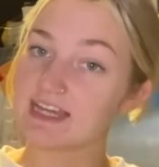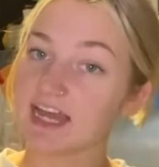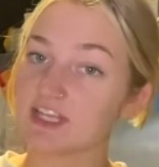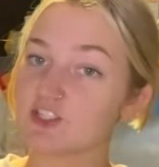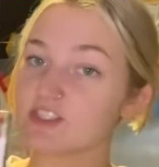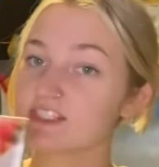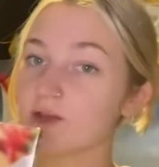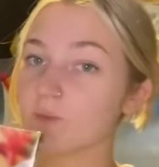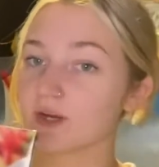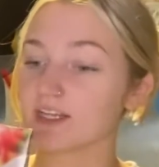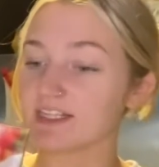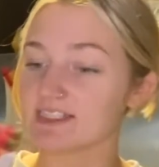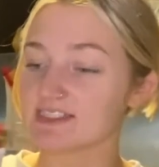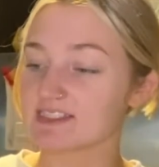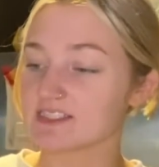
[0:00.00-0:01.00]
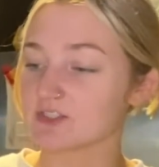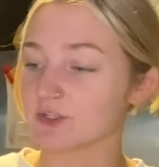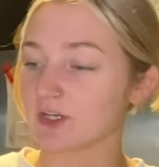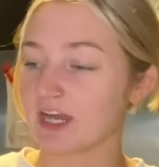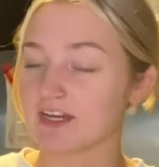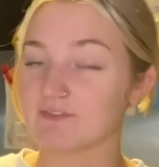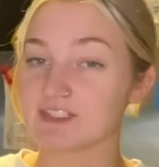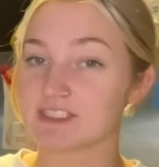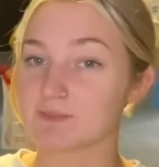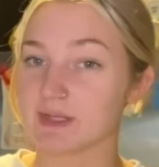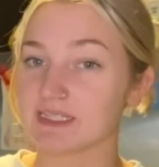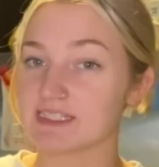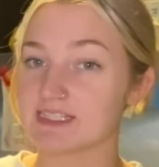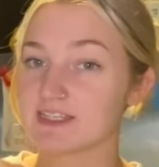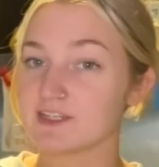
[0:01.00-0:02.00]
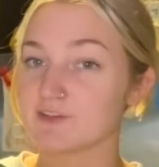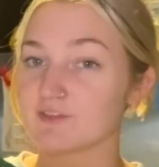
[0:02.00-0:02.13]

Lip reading: I just get one of these because they're kind of expensive,